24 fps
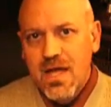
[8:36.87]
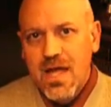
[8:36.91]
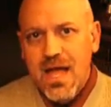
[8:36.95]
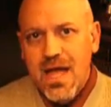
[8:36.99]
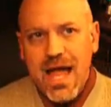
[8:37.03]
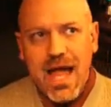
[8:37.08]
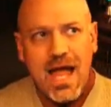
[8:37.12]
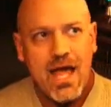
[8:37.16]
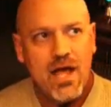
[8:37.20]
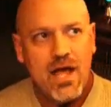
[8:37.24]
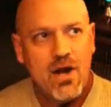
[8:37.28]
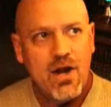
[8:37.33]

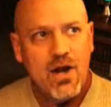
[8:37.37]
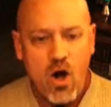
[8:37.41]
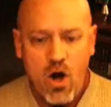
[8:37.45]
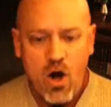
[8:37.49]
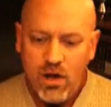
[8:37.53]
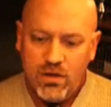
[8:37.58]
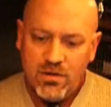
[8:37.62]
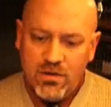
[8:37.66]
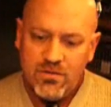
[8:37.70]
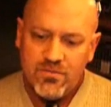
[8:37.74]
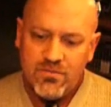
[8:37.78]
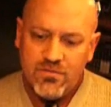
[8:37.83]
and
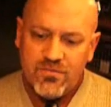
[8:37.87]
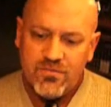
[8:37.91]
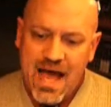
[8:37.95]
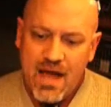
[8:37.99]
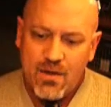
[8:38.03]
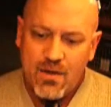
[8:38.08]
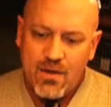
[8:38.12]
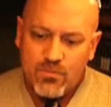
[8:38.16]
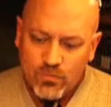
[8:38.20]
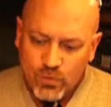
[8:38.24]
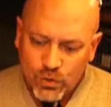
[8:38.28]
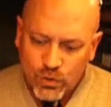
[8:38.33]
all of
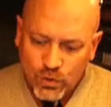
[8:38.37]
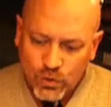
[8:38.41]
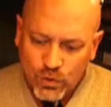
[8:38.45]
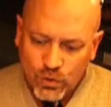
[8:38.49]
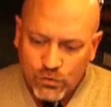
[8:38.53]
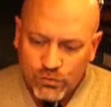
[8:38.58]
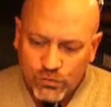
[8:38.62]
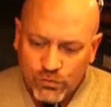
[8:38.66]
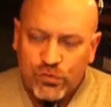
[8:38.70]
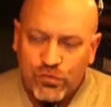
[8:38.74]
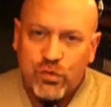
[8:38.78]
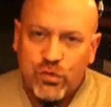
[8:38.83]
that
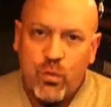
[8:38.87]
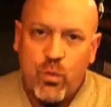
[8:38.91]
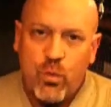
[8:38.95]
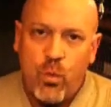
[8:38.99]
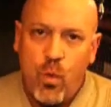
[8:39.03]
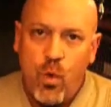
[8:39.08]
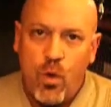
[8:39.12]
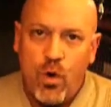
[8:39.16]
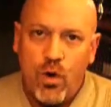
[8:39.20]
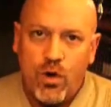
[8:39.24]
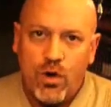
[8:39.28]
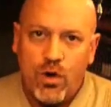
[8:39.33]
moved
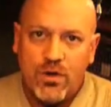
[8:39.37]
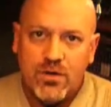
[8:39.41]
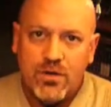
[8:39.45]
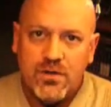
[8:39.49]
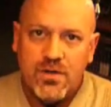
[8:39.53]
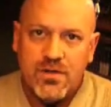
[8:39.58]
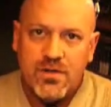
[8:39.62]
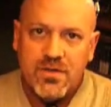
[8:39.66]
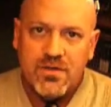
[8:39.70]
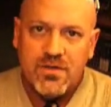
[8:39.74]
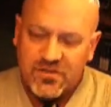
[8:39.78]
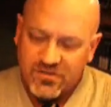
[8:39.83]

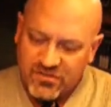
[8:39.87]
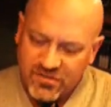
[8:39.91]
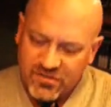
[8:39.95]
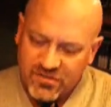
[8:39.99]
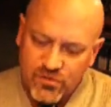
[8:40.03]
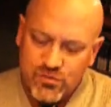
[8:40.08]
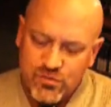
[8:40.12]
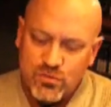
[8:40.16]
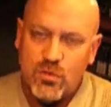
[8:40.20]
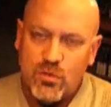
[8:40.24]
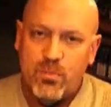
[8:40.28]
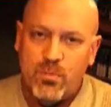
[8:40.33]
toward the
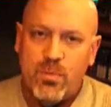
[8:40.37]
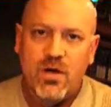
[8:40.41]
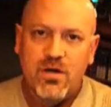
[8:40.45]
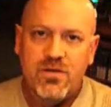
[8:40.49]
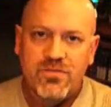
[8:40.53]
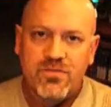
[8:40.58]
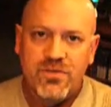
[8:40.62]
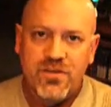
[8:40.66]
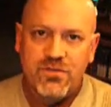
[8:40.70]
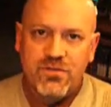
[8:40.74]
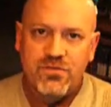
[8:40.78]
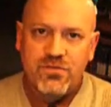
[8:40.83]
central part
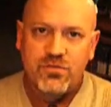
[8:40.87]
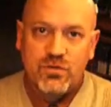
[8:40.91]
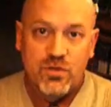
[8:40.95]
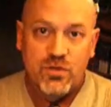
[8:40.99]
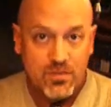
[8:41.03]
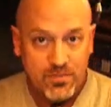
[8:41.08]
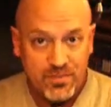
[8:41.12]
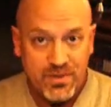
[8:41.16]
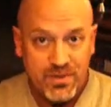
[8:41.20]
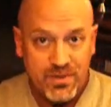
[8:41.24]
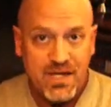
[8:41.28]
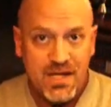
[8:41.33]
of
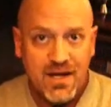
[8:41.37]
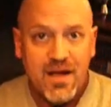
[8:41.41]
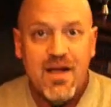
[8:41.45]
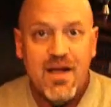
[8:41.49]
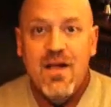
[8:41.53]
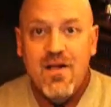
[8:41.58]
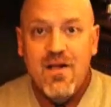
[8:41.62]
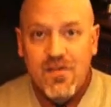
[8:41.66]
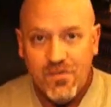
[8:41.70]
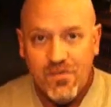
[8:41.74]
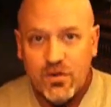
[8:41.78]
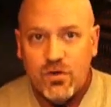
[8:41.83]
history being
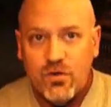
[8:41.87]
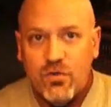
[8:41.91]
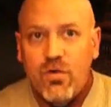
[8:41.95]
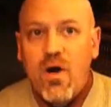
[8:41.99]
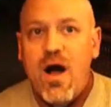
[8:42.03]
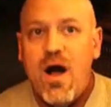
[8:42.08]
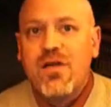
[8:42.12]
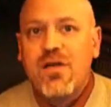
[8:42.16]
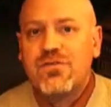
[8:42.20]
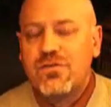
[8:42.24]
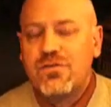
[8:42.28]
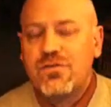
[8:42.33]
the
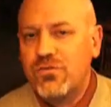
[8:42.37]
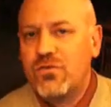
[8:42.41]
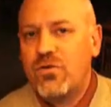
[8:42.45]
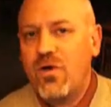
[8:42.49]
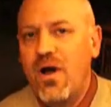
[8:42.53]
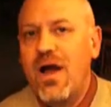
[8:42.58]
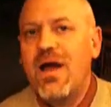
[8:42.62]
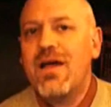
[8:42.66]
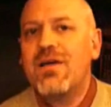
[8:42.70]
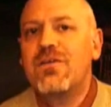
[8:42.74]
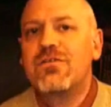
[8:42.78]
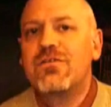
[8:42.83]
cross of
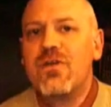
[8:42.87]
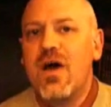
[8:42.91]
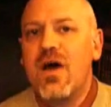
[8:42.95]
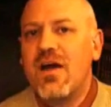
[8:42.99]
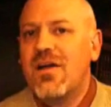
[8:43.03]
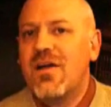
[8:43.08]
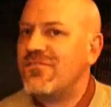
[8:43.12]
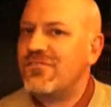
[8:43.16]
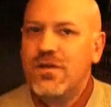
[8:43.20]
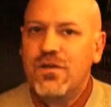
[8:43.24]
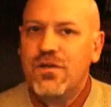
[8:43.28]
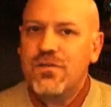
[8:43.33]
Christ,
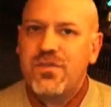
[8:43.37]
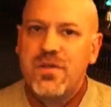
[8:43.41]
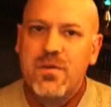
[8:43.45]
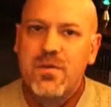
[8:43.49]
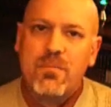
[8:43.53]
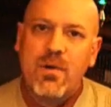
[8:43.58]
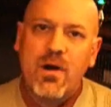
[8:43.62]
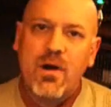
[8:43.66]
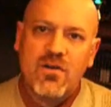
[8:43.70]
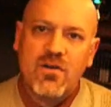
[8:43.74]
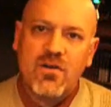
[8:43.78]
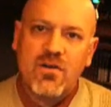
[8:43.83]
not a filthy
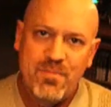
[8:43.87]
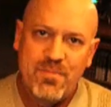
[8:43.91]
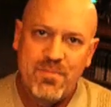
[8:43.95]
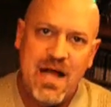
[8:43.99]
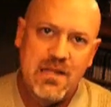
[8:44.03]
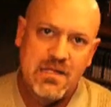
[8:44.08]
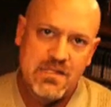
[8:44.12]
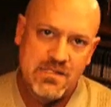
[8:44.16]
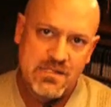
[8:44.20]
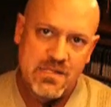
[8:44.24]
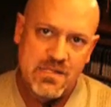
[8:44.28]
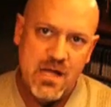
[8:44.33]
part of
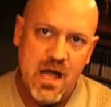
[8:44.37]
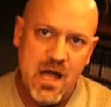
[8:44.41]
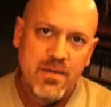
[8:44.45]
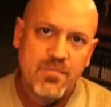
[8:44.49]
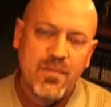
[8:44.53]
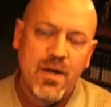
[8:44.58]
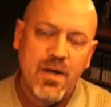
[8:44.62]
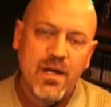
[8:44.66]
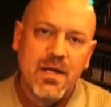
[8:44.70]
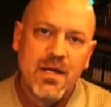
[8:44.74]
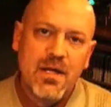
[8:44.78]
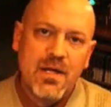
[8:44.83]
Palestine,
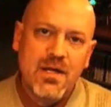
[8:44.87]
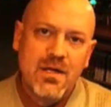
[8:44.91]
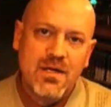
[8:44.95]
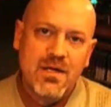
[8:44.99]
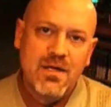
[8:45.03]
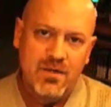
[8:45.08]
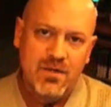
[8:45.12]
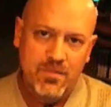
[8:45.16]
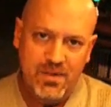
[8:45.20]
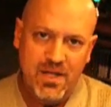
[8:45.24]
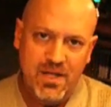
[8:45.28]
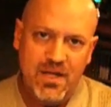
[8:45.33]
but
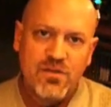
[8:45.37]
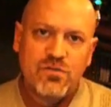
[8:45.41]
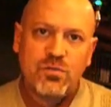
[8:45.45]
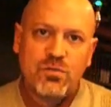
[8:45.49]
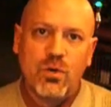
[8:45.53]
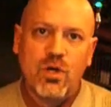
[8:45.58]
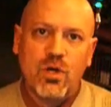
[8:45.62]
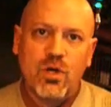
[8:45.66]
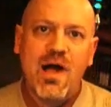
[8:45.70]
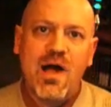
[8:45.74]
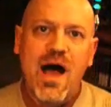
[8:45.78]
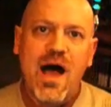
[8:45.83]
the place
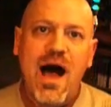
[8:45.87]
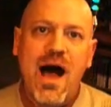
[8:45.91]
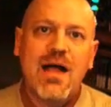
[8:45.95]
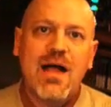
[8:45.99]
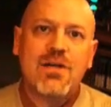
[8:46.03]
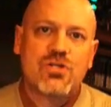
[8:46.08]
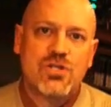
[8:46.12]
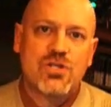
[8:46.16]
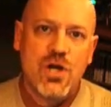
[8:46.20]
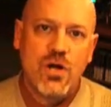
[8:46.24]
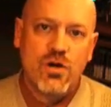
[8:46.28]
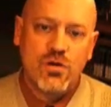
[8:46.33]
where
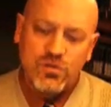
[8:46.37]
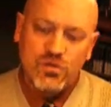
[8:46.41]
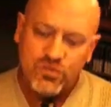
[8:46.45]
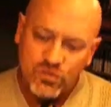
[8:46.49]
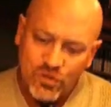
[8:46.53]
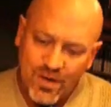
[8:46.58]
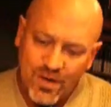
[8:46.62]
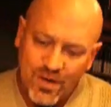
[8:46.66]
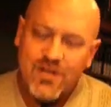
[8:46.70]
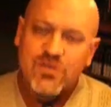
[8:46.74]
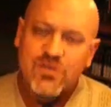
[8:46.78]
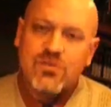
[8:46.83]
God chose
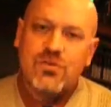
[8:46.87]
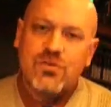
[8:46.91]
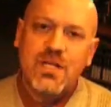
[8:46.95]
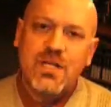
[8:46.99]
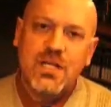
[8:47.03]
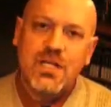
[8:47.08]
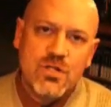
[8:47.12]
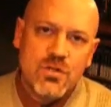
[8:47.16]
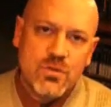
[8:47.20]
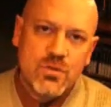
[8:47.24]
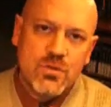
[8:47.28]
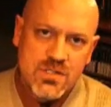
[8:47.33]
to enter
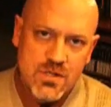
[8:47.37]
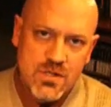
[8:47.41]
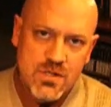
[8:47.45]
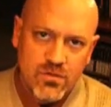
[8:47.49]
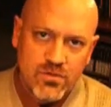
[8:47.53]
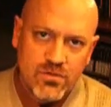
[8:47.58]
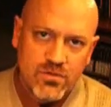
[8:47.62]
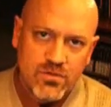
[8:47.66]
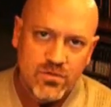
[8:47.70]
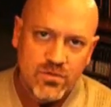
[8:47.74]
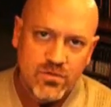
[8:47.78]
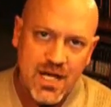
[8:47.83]
into his
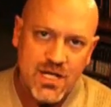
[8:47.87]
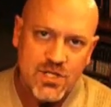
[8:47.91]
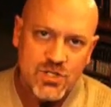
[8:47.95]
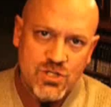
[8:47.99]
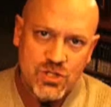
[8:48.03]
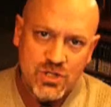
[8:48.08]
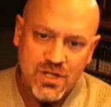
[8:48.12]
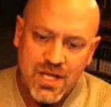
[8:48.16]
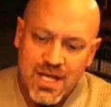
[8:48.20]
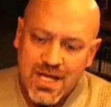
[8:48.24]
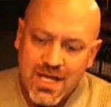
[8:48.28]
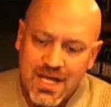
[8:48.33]
own
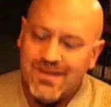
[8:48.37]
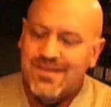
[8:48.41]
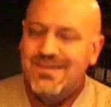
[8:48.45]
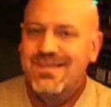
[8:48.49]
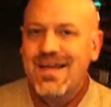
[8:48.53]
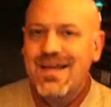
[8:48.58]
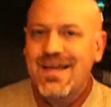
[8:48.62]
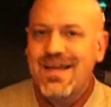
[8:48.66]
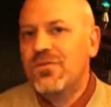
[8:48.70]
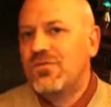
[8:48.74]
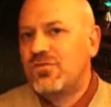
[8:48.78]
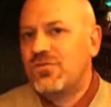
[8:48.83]
creation,
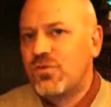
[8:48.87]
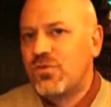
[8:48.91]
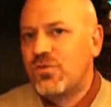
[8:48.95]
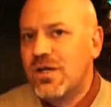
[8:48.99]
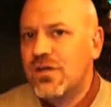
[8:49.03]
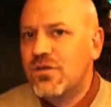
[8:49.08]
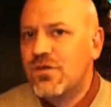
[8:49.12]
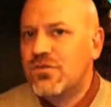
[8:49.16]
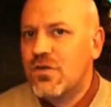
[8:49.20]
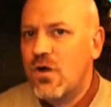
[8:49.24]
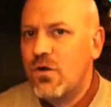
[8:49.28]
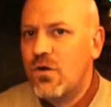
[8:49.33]

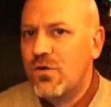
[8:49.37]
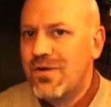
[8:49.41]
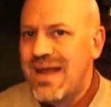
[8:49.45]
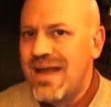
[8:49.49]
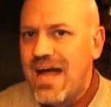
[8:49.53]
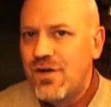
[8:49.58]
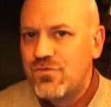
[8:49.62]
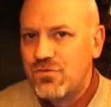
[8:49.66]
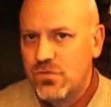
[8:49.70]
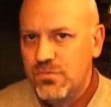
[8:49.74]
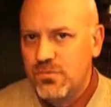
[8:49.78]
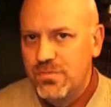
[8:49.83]
demonstrate his own
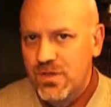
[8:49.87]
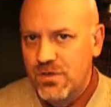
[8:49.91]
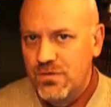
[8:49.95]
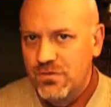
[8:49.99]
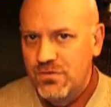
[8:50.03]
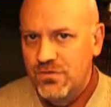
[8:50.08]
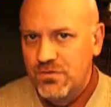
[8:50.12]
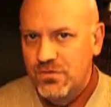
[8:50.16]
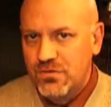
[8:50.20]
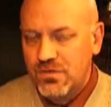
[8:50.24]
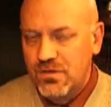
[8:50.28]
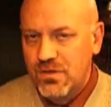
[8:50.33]

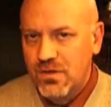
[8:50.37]
attributes.